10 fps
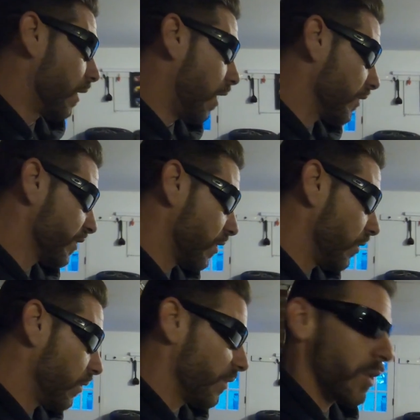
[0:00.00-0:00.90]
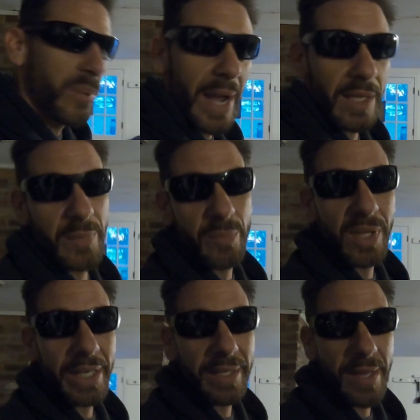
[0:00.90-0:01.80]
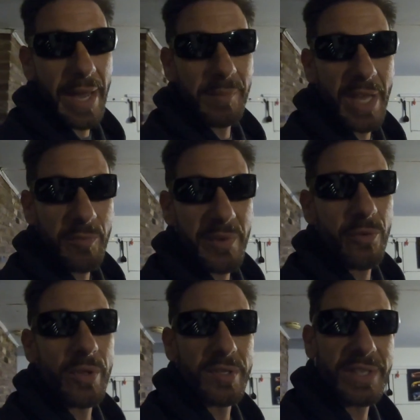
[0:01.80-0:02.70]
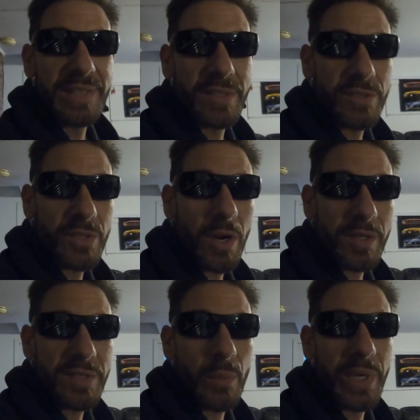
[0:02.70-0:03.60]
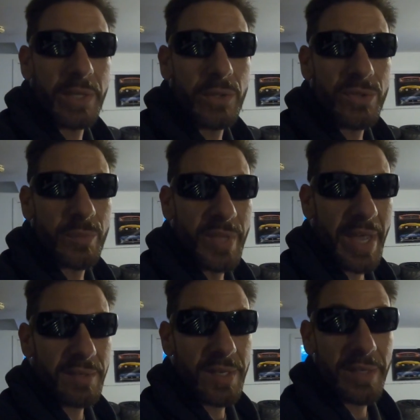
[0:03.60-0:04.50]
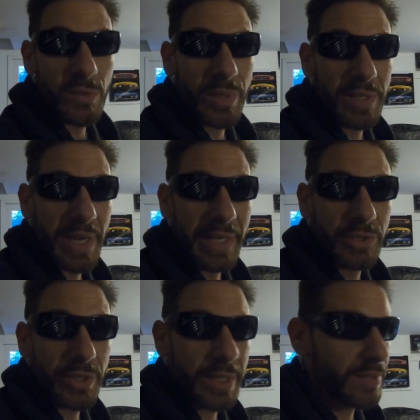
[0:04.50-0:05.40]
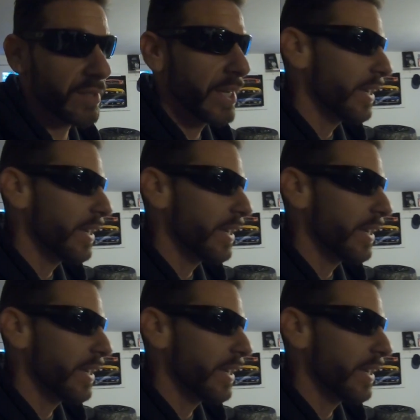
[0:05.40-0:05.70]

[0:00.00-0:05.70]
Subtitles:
Also, there'll probably be plenty of time left before the season starts that we could do some test hits with the nitrous.